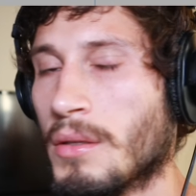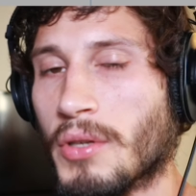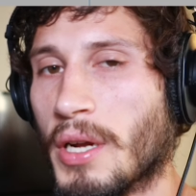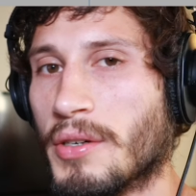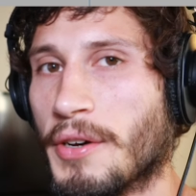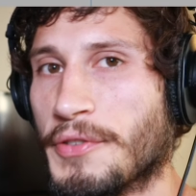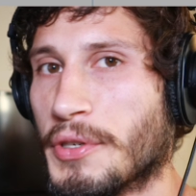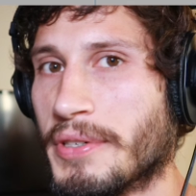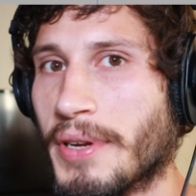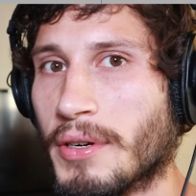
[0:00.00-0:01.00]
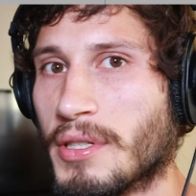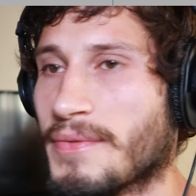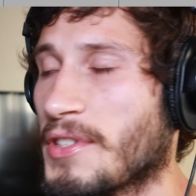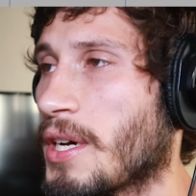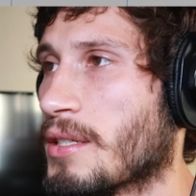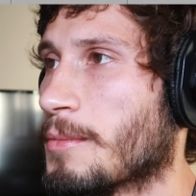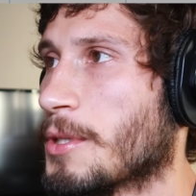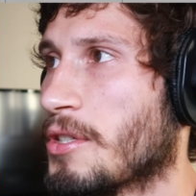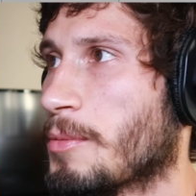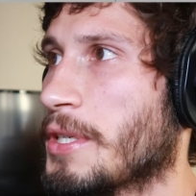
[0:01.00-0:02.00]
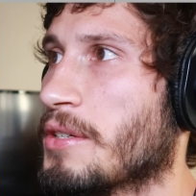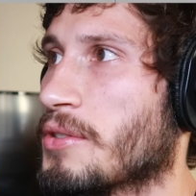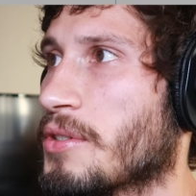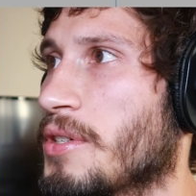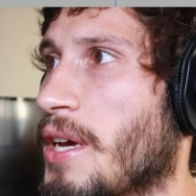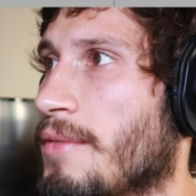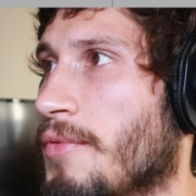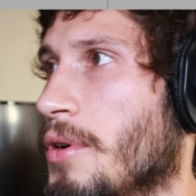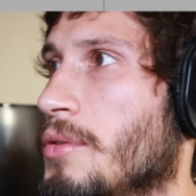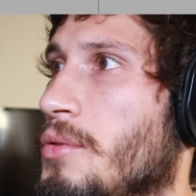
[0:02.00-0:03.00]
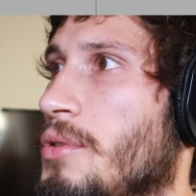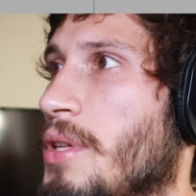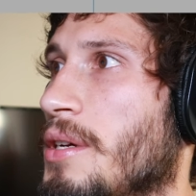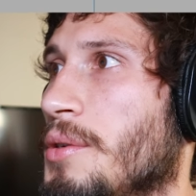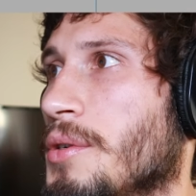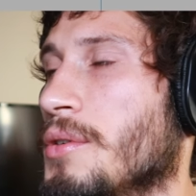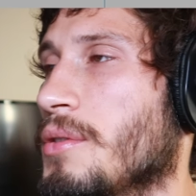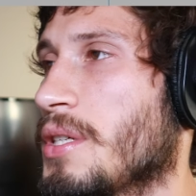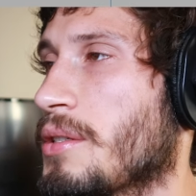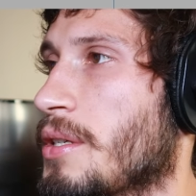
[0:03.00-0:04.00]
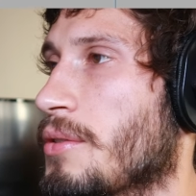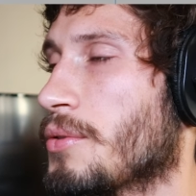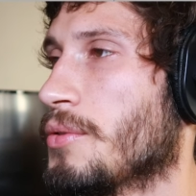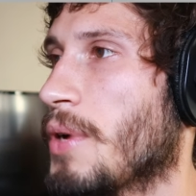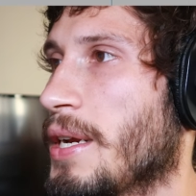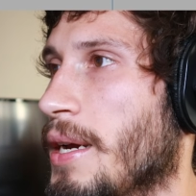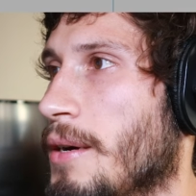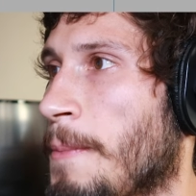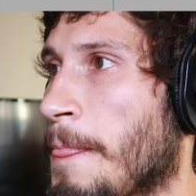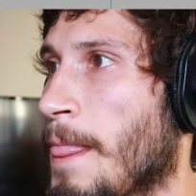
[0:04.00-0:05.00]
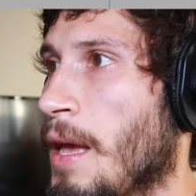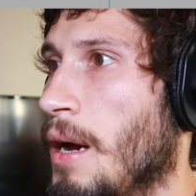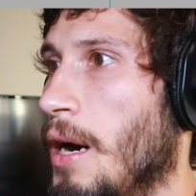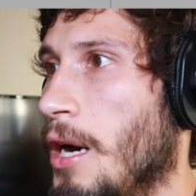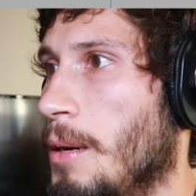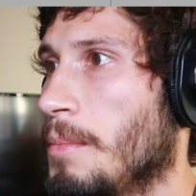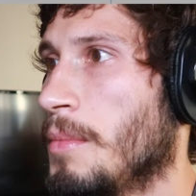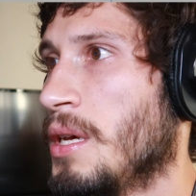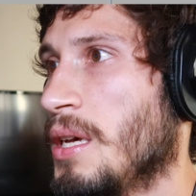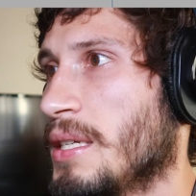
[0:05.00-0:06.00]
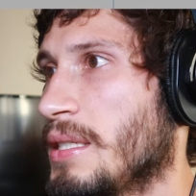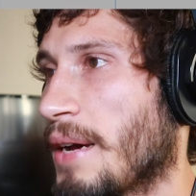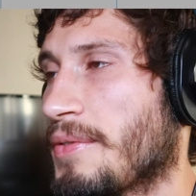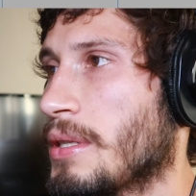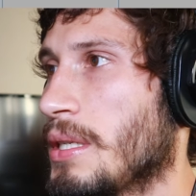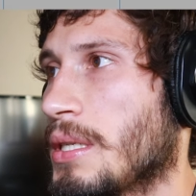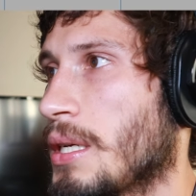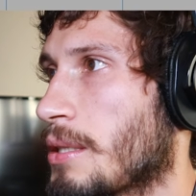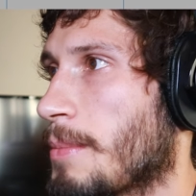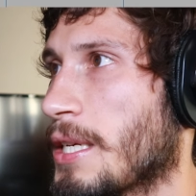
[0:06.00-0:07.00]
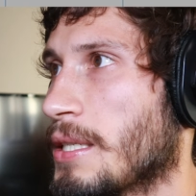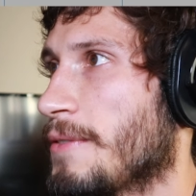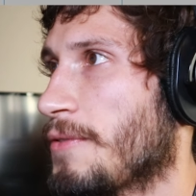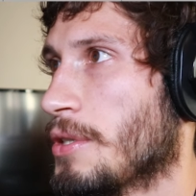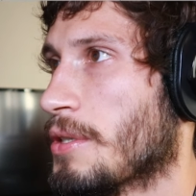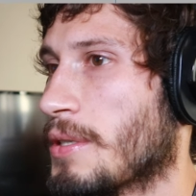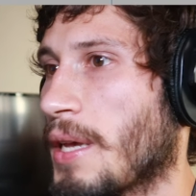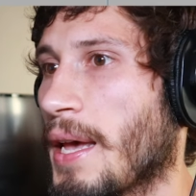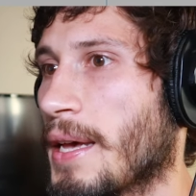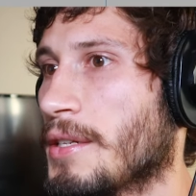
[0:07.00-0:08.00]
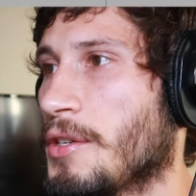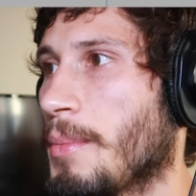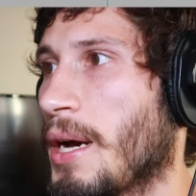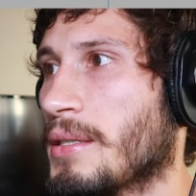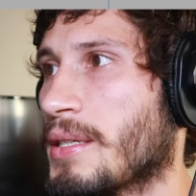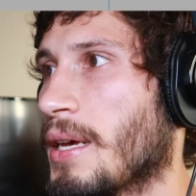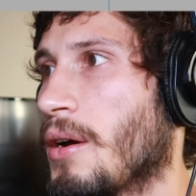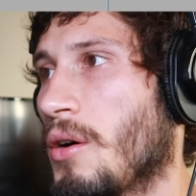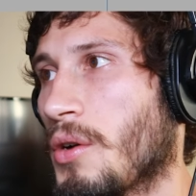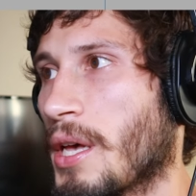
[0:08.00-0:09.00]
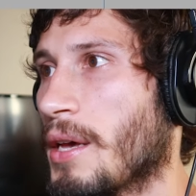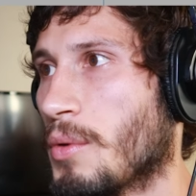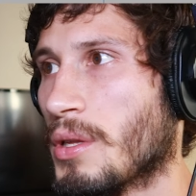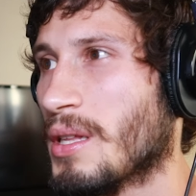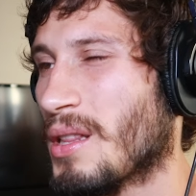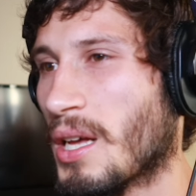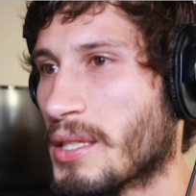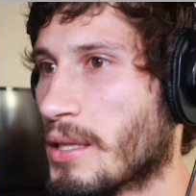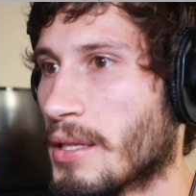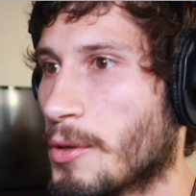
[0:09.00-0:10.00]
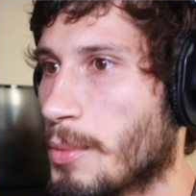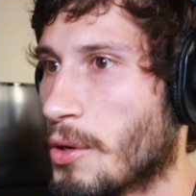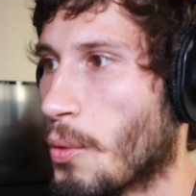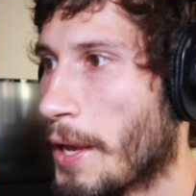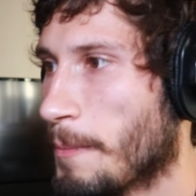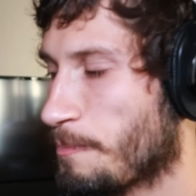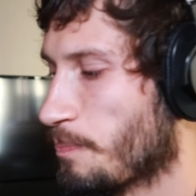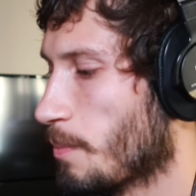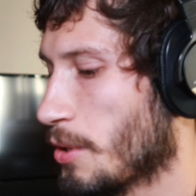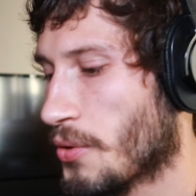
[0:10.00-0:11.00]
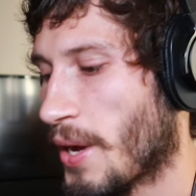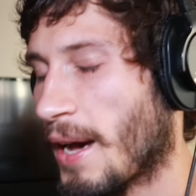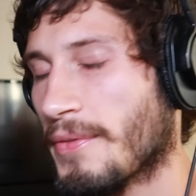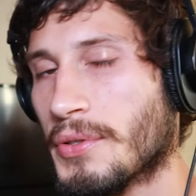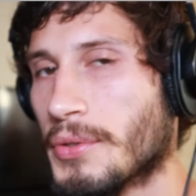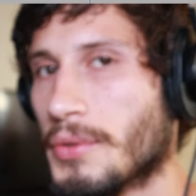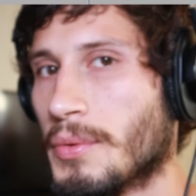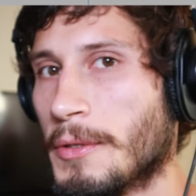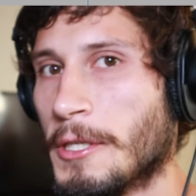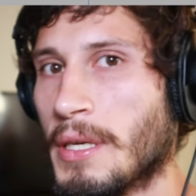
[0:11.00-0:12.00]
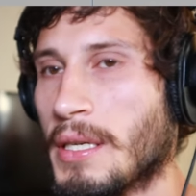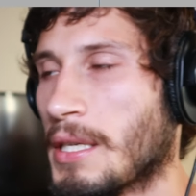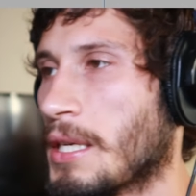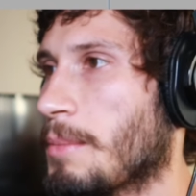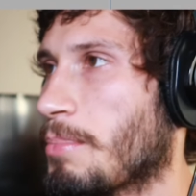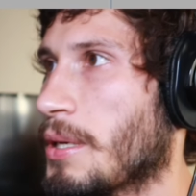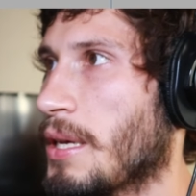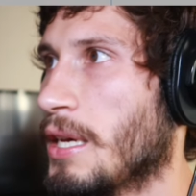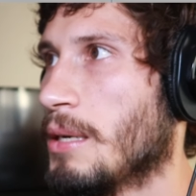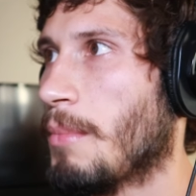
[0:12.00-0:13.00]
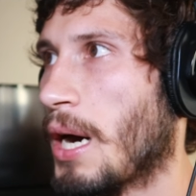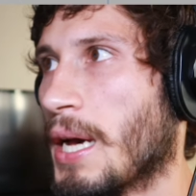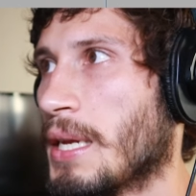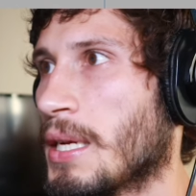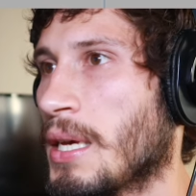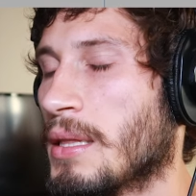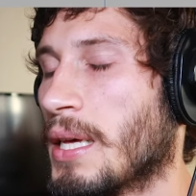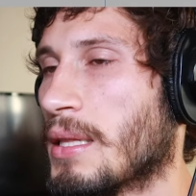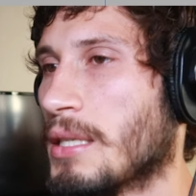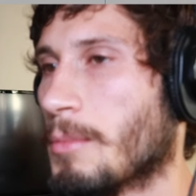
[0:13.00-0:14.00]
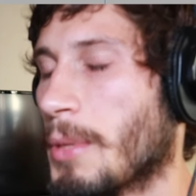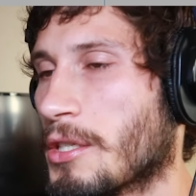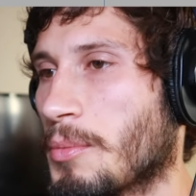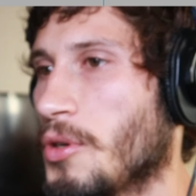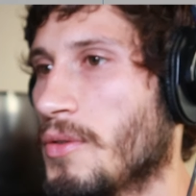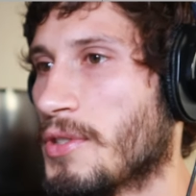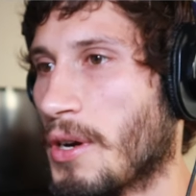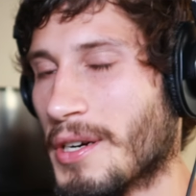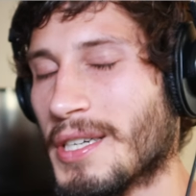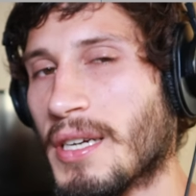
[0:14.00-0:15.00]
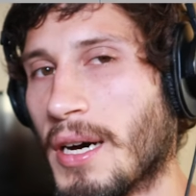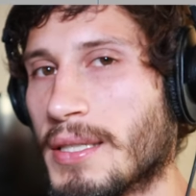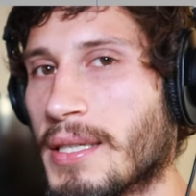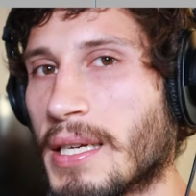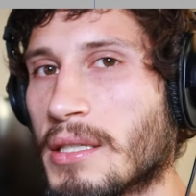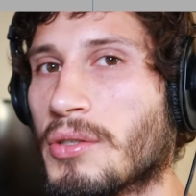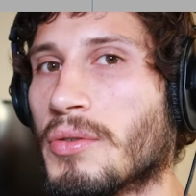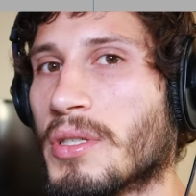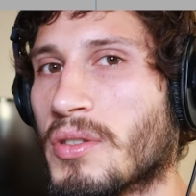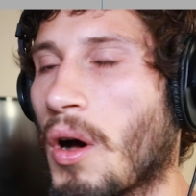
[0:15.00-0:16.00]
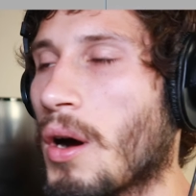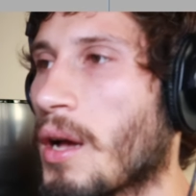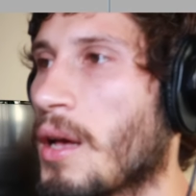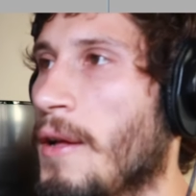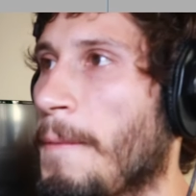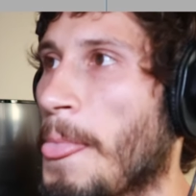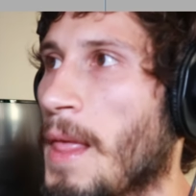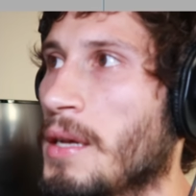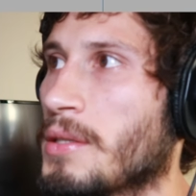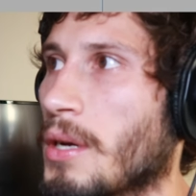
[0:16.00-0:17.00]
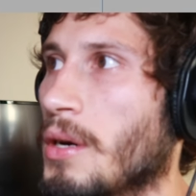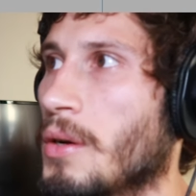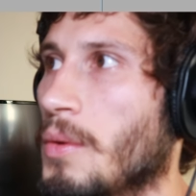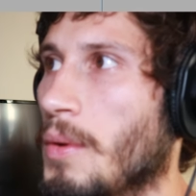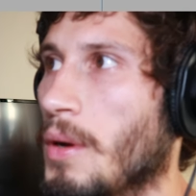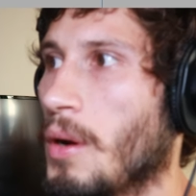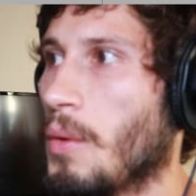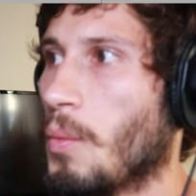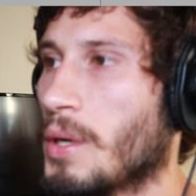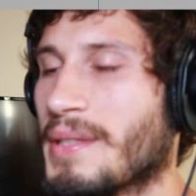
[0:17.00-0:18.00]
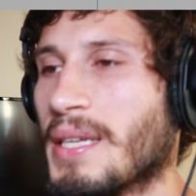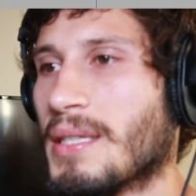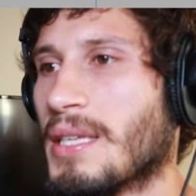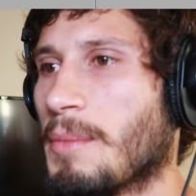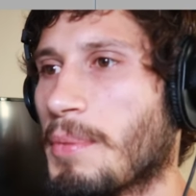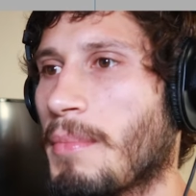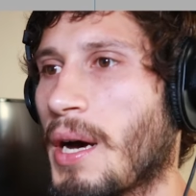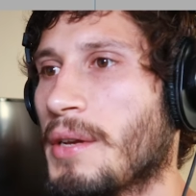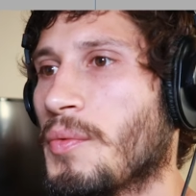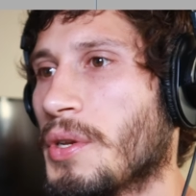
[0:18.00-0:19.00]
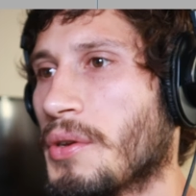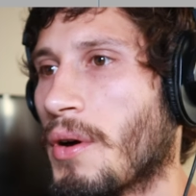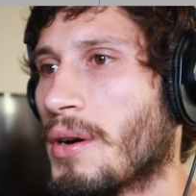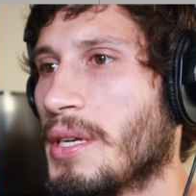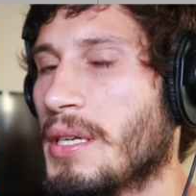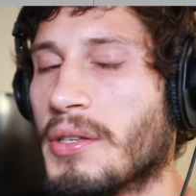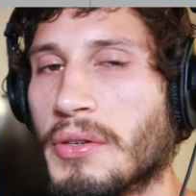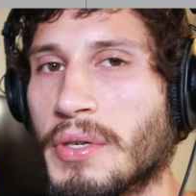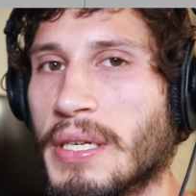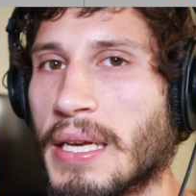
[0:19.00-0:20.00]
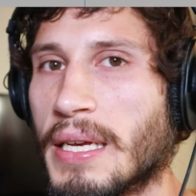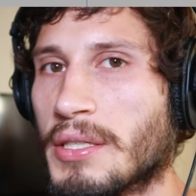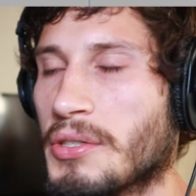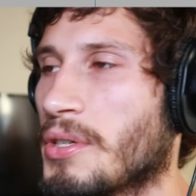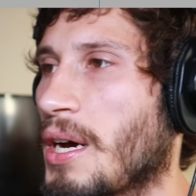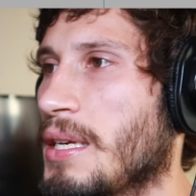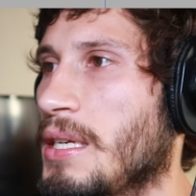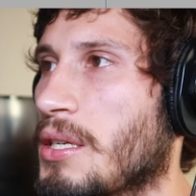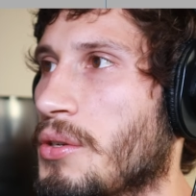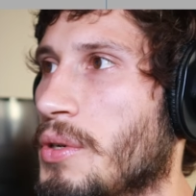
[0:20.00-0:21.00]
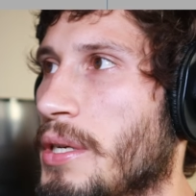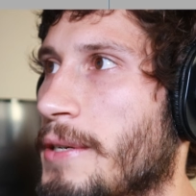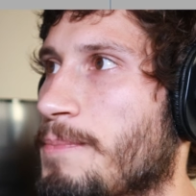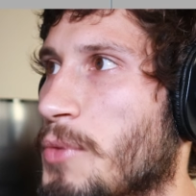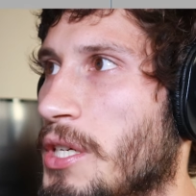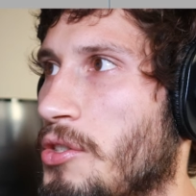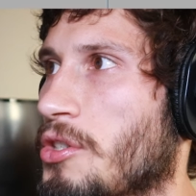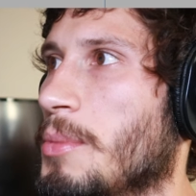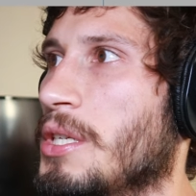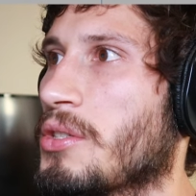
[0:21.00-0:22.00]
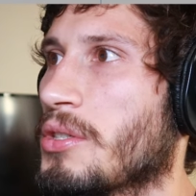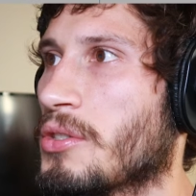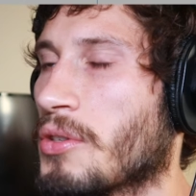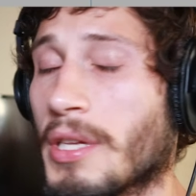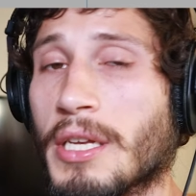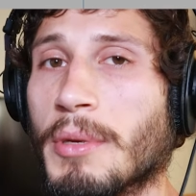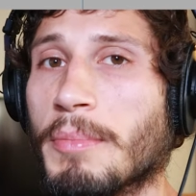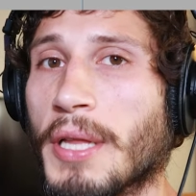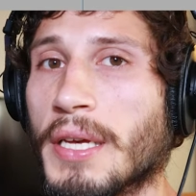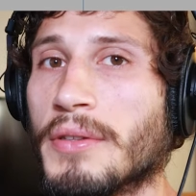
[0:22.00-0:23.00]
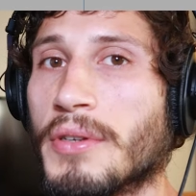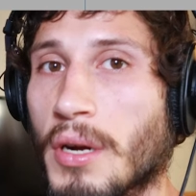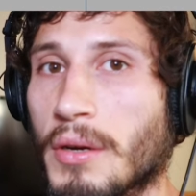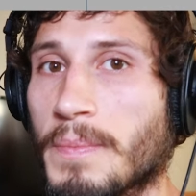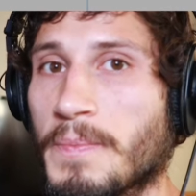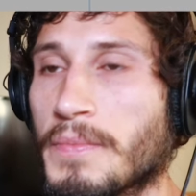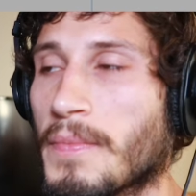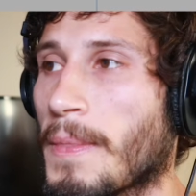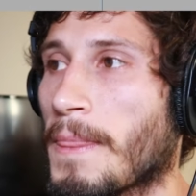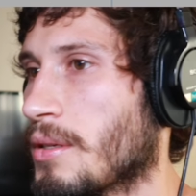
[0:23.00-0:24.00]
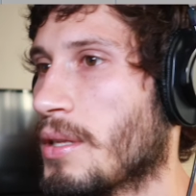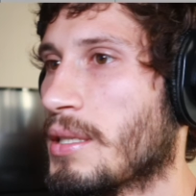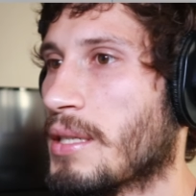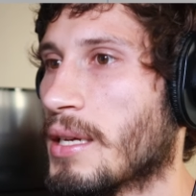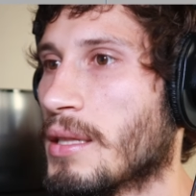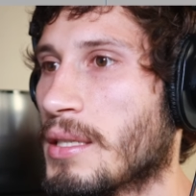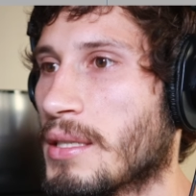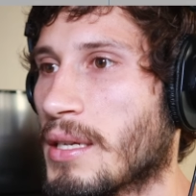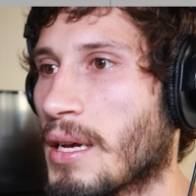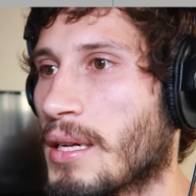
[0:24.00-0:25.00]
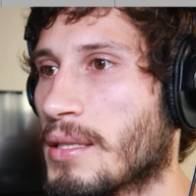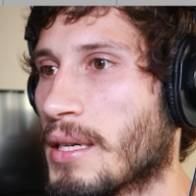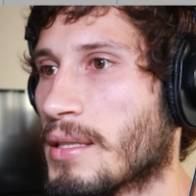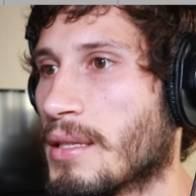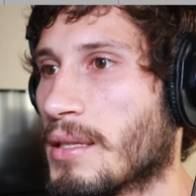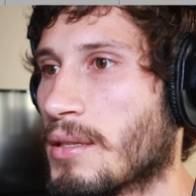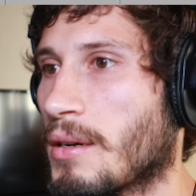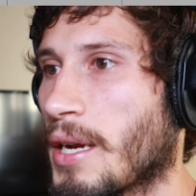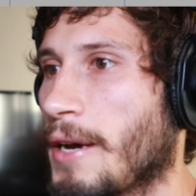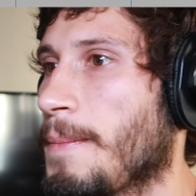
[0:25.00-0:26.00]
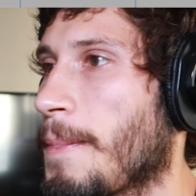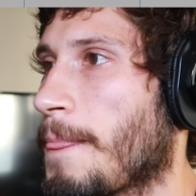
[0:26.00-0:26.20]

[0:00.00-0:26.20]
So I don't know if you can notice if you got some good speakers or good headphones that you're listening through right now. It definitely does make a difference, and you might say, oh, okay, well, it lost a little bit of weight, but you have to keep in mind that these mix moves are in context to a song. So one thing to keep in mind when you are EQing is you're not EQing instruments so they can be played on their own. So let's take a listen in context to the song now.